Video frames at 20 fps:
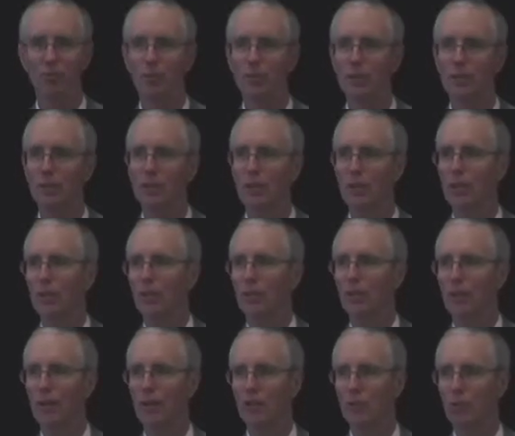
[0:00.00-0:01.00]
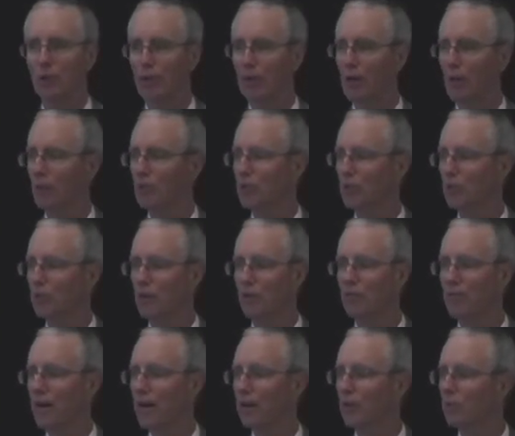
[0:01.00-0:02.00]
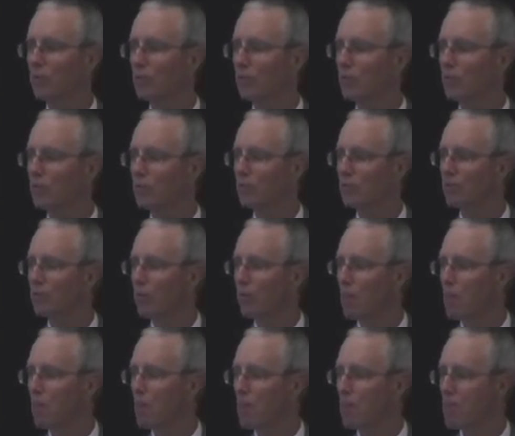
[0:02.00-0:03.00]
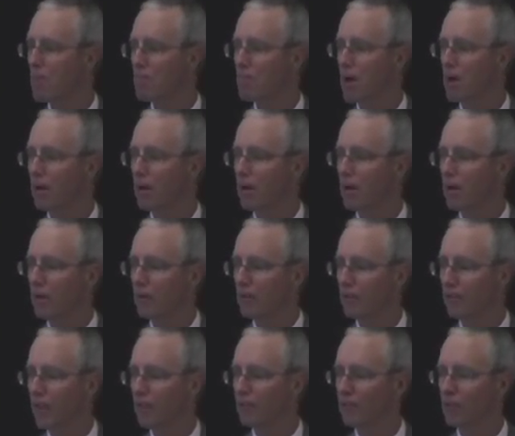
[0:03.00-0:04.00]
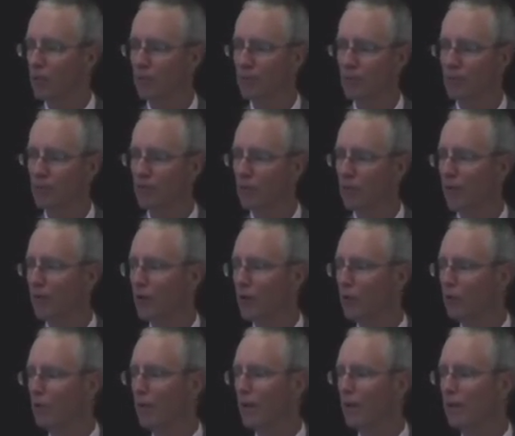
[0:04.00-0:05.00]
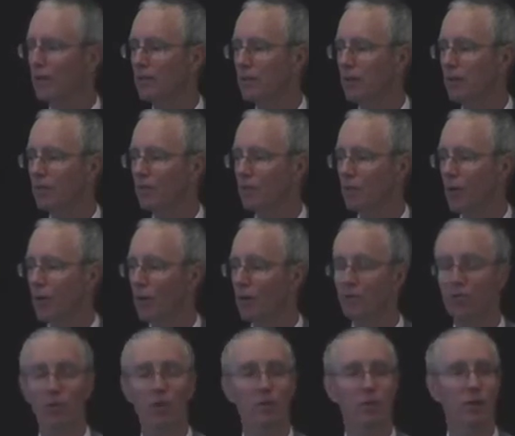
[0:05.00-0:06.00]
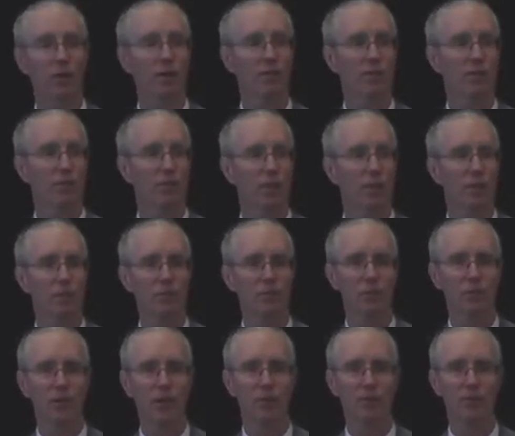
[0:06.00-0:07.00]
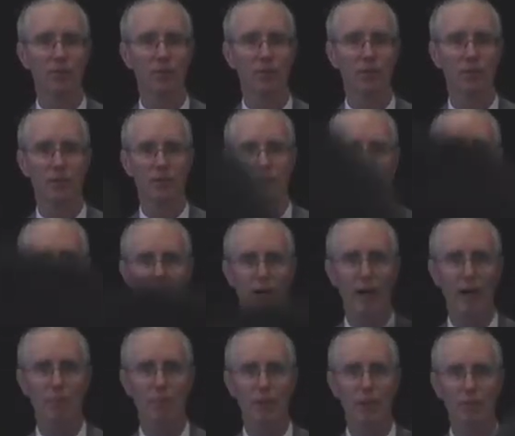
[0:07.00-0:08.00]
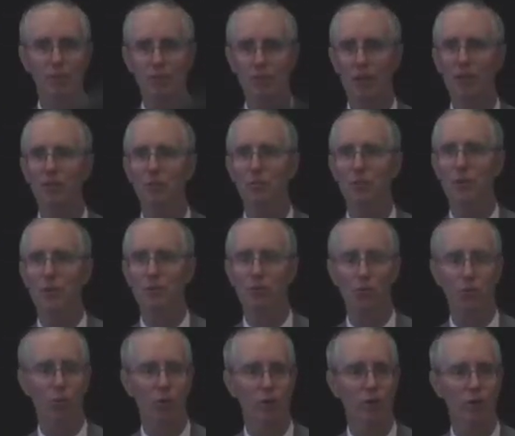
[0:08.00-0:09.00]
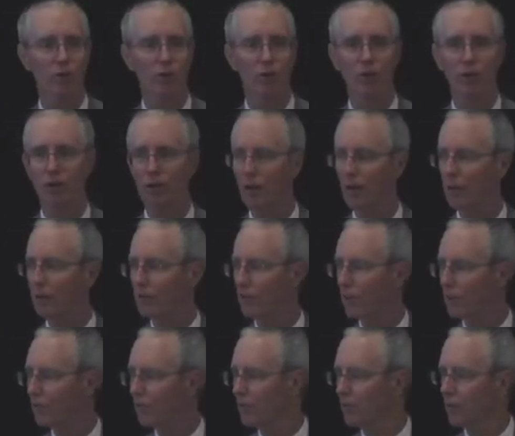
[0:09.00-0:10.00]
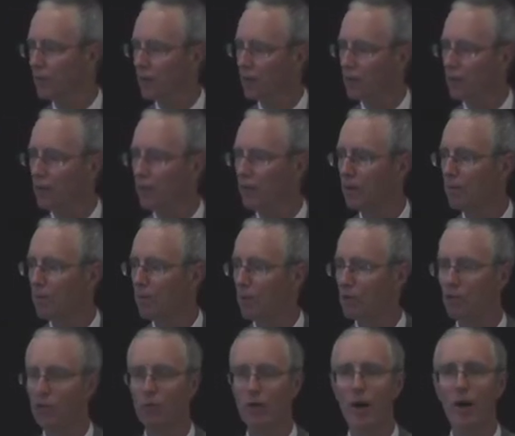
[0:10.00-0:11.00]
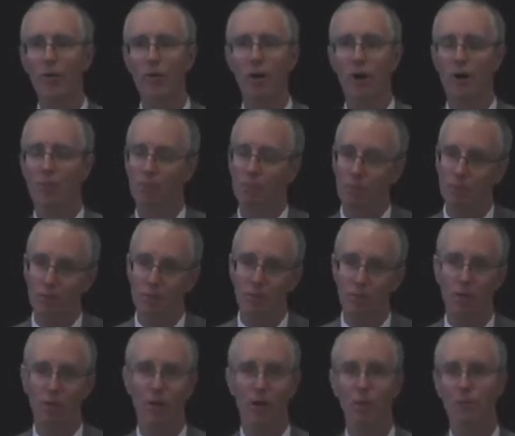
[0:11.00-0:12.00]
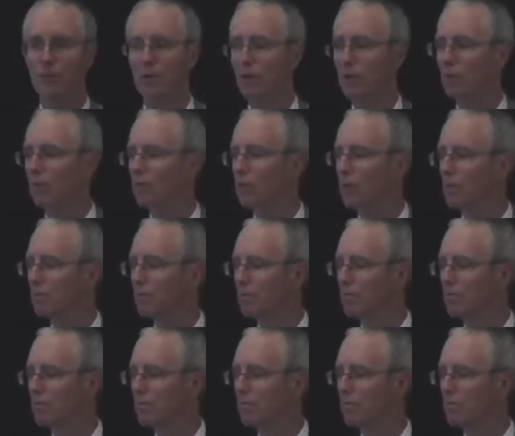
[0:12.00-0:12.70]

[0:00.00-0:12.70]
but that's really not what you want a vacuum system for. Design surfaces so they don't collect dust. Shrouds on covered beams. That's the I-beams, the H-beams are where you're going to collect dust. Put a shroud on them. It's going to help you a little bit.